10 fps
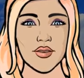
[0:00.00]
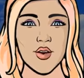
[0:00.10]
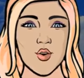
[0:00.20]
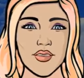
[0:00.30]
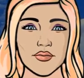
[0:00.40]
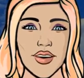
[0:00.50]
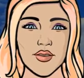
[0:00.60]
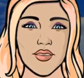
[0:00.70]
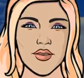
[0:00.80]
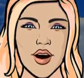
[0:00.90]
for whom he
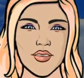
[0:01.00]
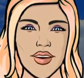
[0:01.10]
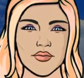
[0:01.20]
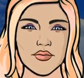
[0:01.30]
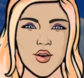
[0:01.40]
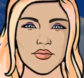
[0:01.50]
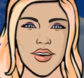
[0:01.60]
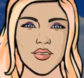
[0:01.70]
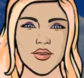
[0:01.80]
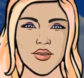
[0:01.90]
built the vacuum
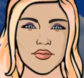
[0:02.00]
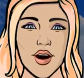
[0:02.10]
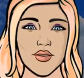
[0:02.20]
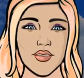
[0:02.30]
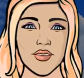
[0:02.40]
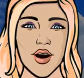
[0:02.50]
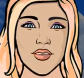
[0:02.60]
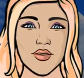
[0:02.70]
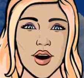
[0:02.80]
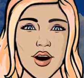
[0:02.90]
pumps used in Boyle's
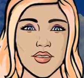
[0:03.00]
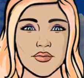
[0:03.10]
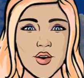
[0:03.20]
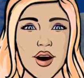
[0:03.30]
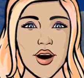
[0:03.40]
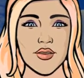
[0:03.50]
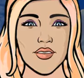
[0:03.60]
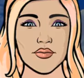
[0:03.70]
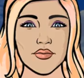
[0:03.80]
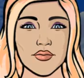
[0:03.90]
gas law
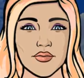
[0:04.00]
experiments.